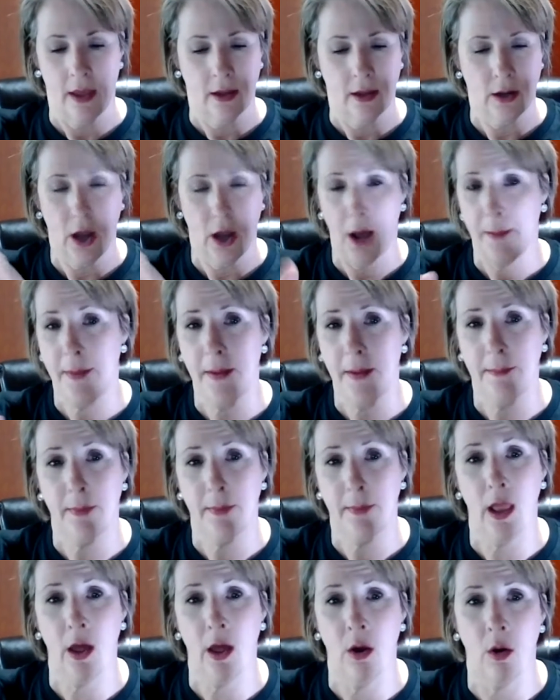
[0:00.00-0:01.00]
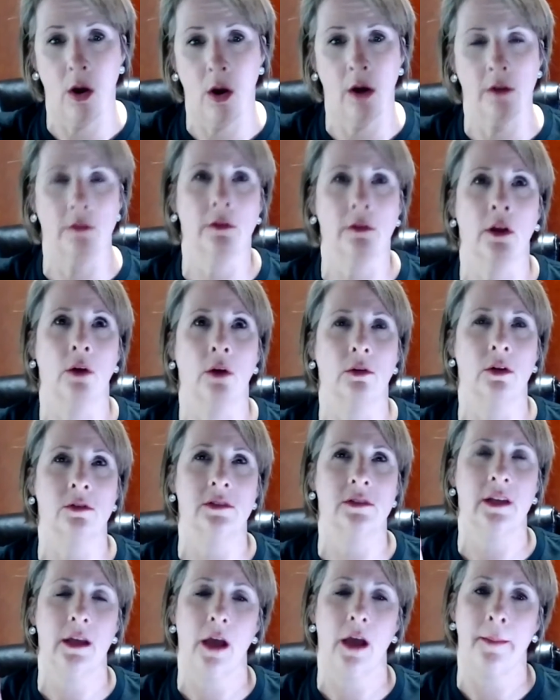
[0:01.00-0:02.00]
Comment below, or no, don't
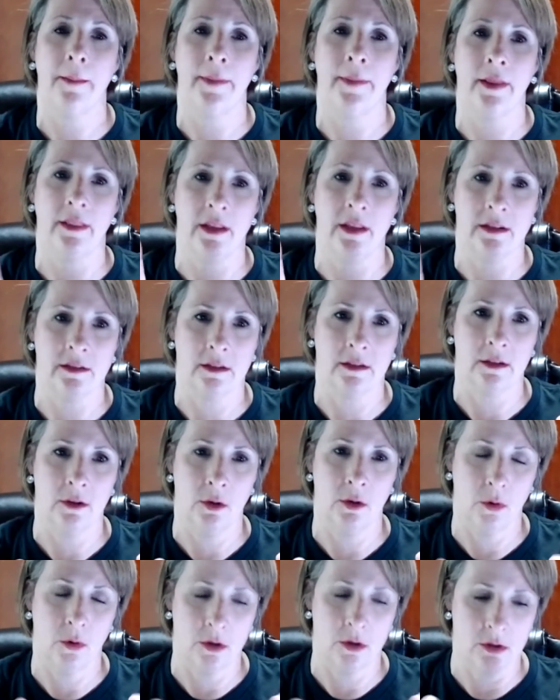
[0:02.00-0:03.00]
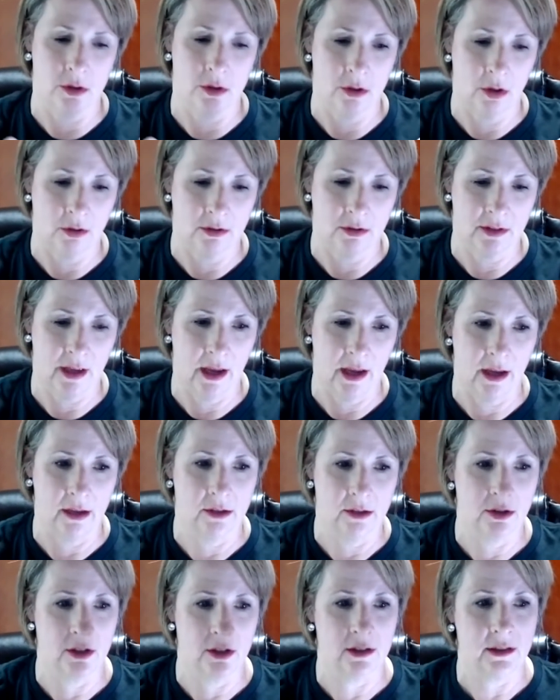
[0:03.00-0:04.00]
say comment. That's the new word you don't say.
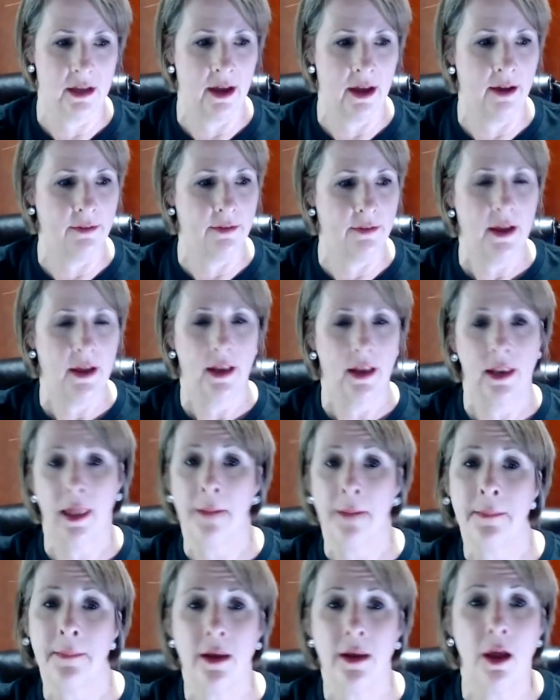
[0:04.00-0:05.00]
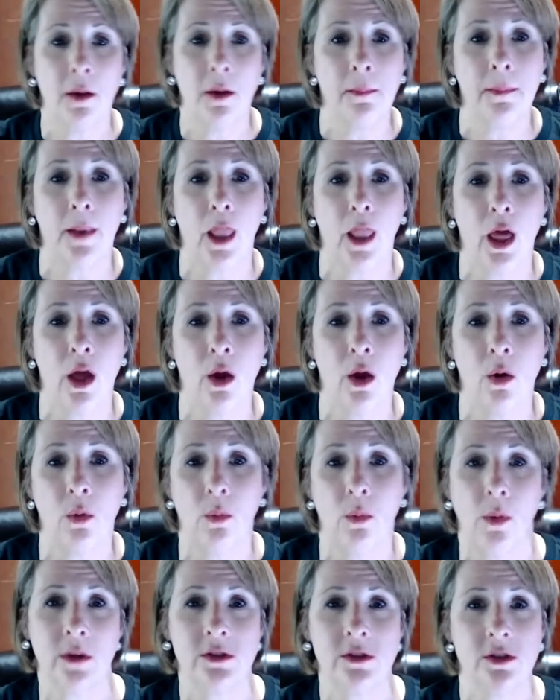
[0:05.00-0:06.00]
It's just let me know below
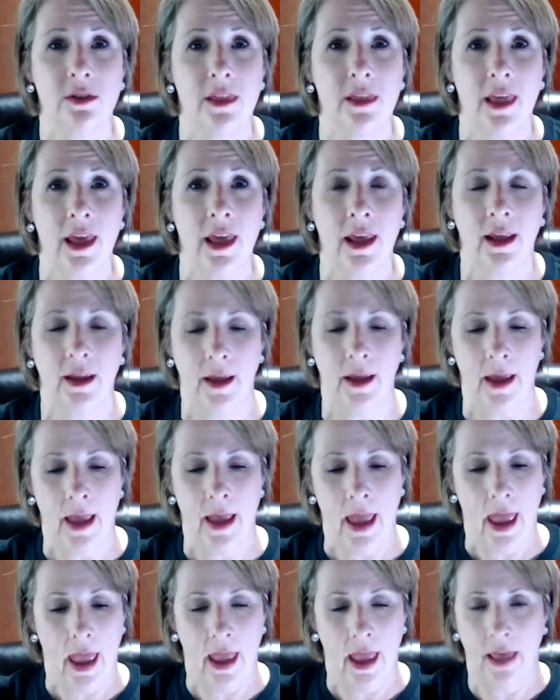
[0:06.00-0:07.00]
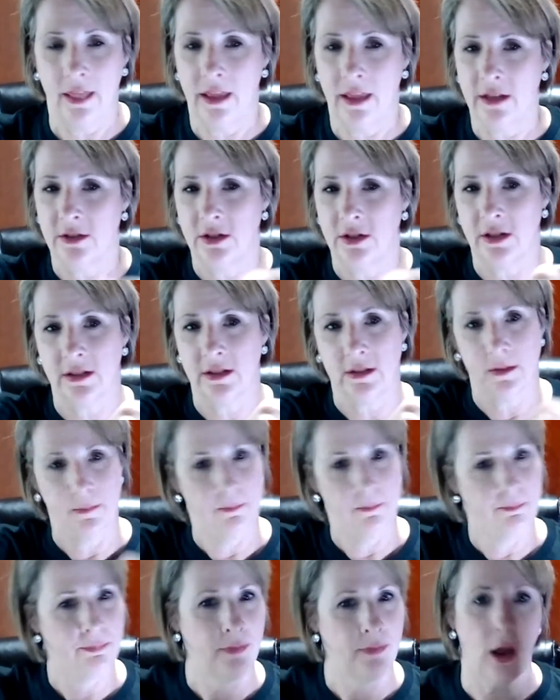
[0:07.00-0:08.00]
what you think, and then just
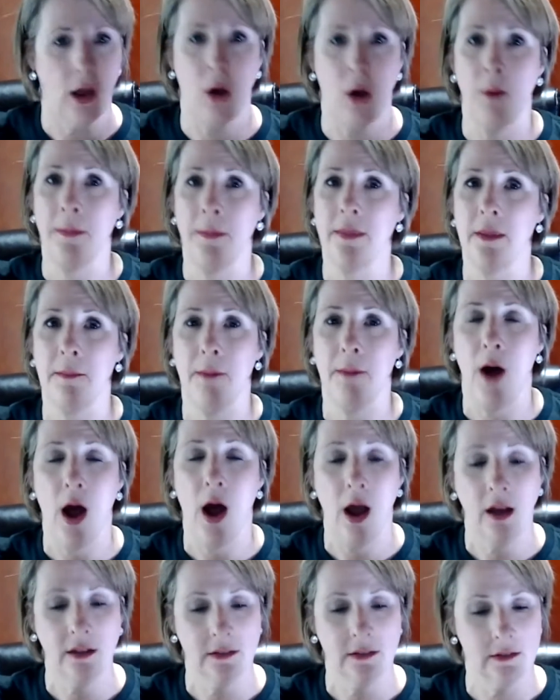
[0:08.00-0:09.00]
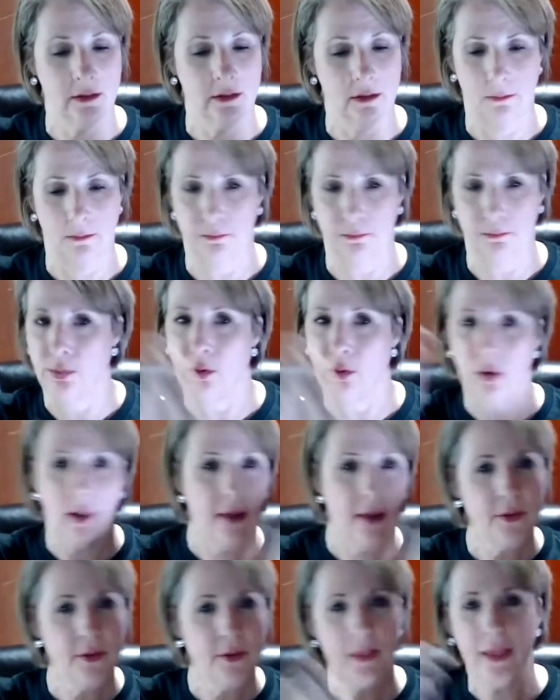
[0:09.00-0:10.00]
open the box, pull
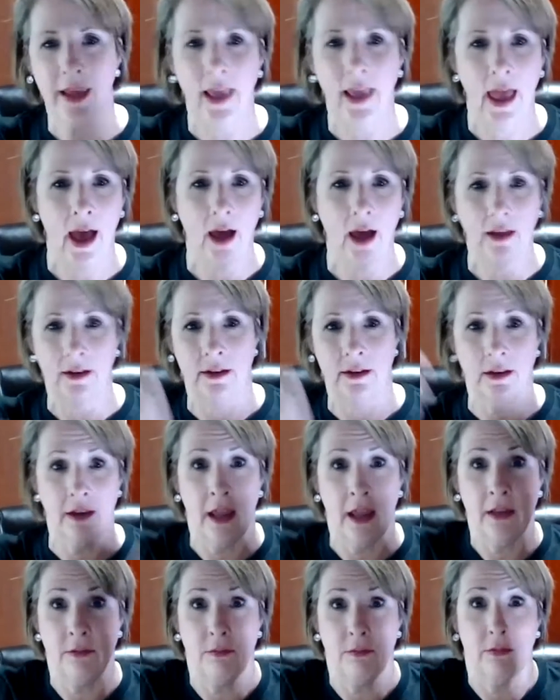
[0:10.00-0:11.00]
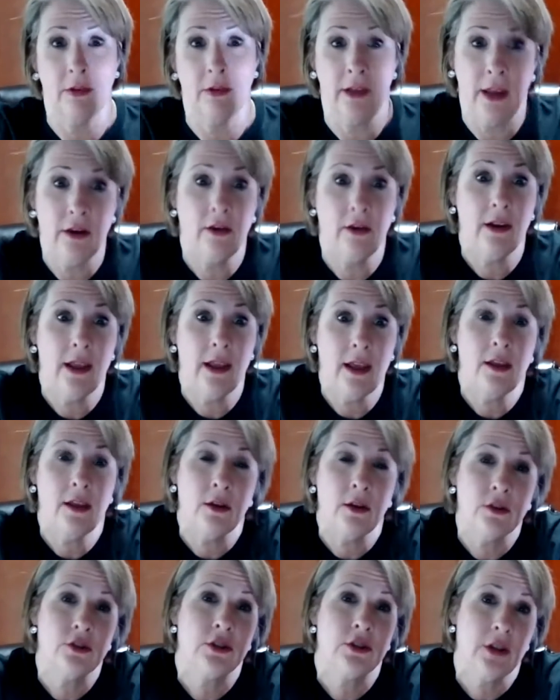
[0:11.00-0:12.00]
everything out, and literally
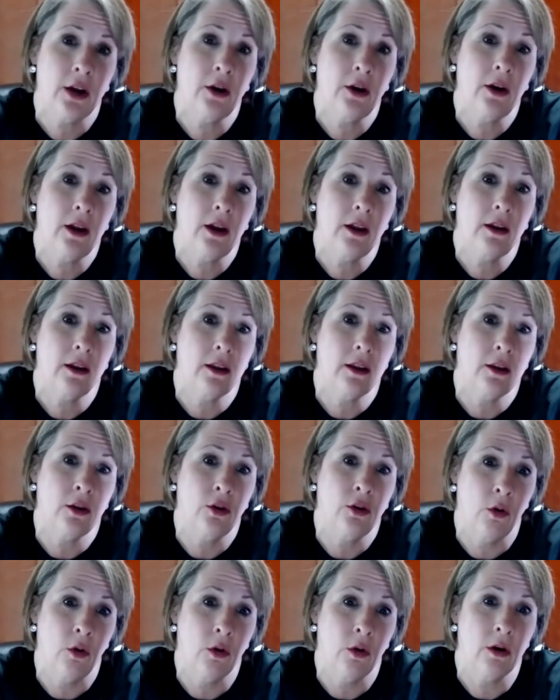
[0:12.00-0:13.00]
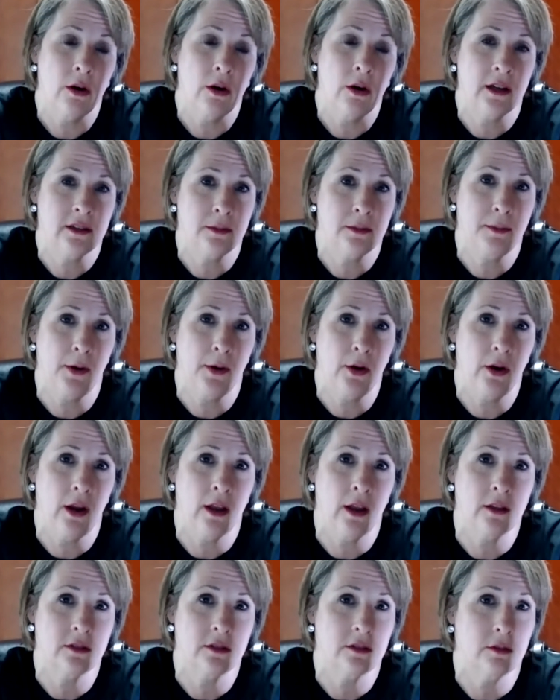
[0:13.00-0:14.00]
you're sharing your
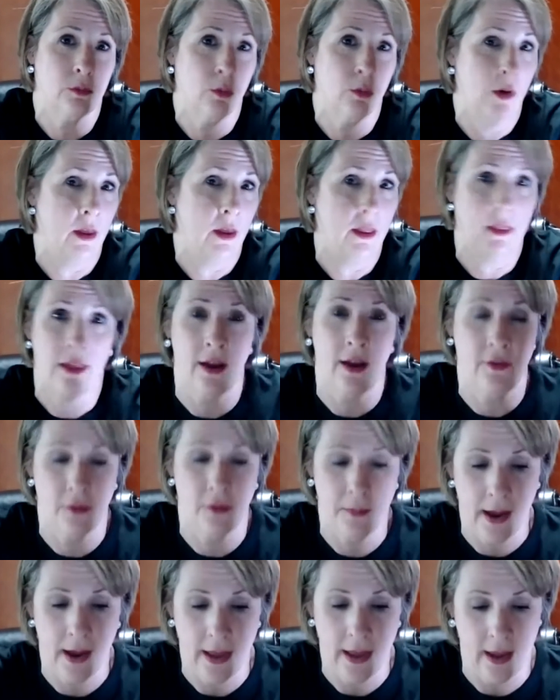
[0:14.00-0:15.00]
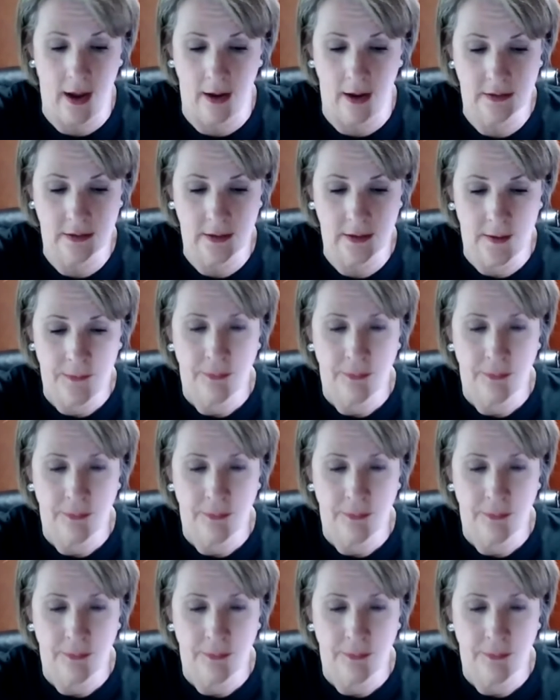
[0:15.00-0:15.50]
experience with everybody else.